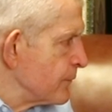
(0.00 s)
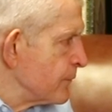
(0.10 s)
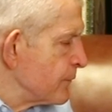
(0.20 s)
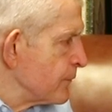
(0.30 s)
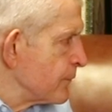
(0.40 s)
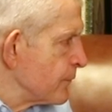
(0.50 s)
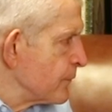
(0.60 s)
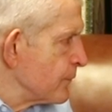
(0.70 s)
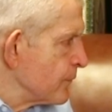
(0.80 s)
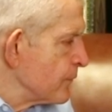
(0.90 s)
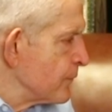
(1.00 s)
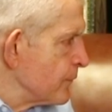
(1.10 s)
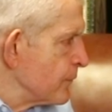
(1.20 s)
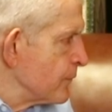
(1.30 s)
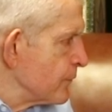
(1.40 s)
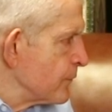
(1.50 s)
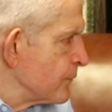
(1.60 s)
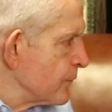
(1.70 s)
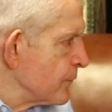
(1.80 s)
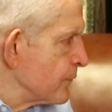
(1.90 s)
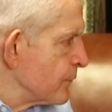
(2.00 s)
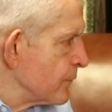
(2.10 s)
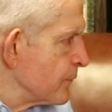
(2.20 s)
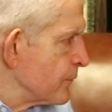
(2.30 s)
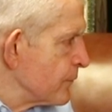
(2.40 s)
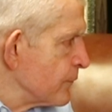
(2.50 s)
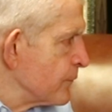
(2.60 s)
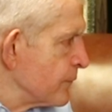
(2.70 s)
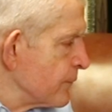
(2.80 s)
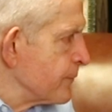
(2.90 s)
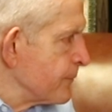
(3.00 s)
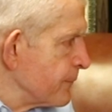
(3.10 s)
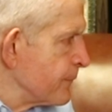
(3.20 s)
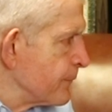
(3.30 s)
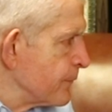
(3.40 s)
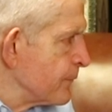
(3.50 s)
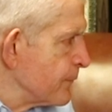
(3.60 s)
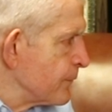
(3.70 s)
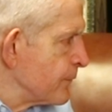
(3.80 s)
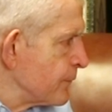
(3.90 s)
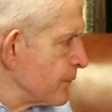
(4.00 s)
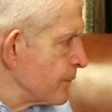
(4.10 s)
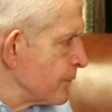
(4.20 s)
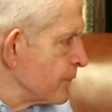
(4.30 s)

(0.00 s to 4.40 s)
[no speech]